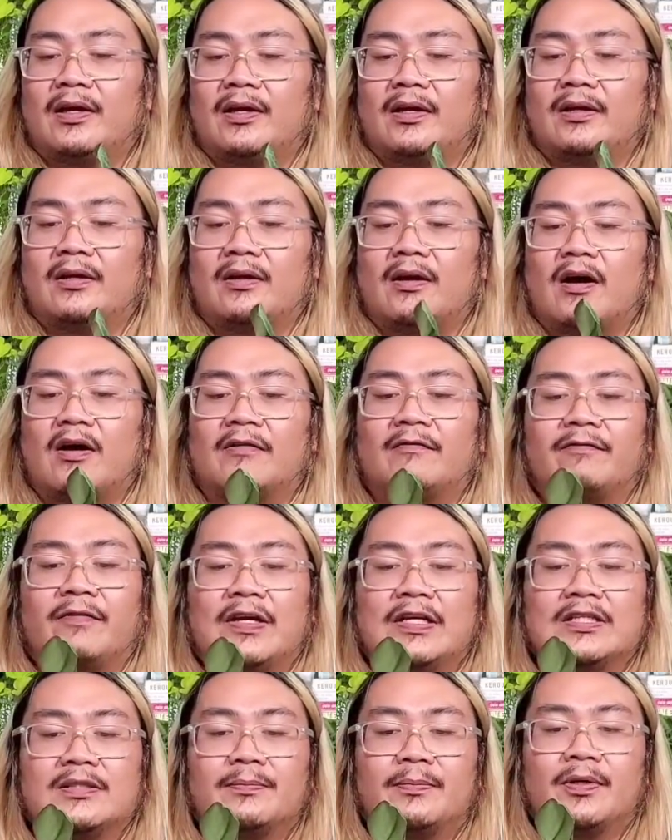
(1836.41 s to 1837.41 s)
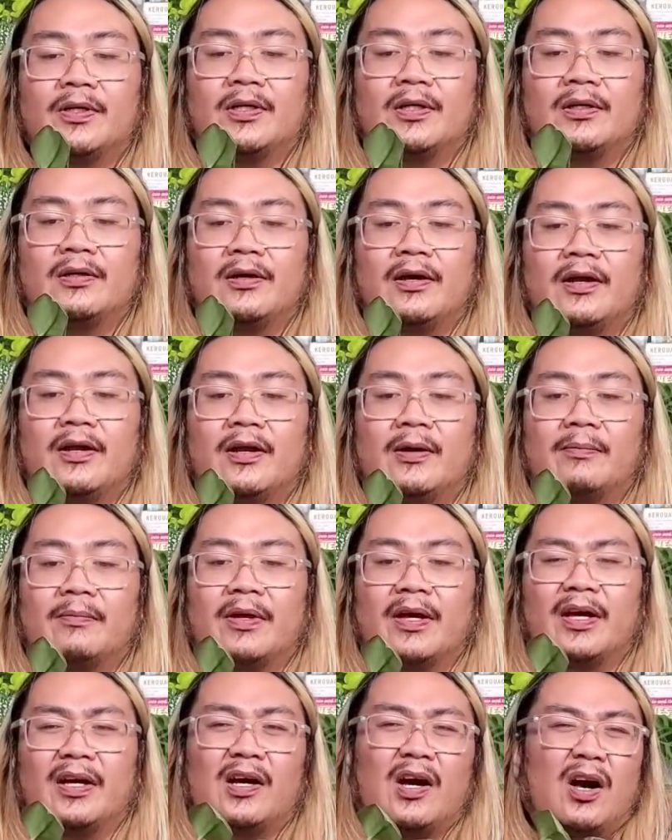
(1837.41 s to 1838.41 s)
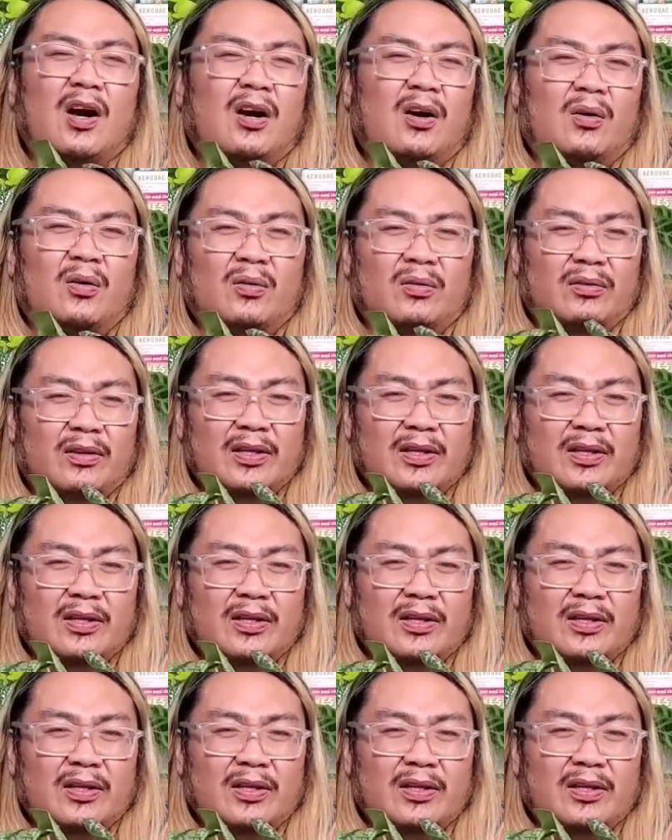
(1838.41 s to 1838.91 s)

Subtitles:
on Facebook, and I'm like,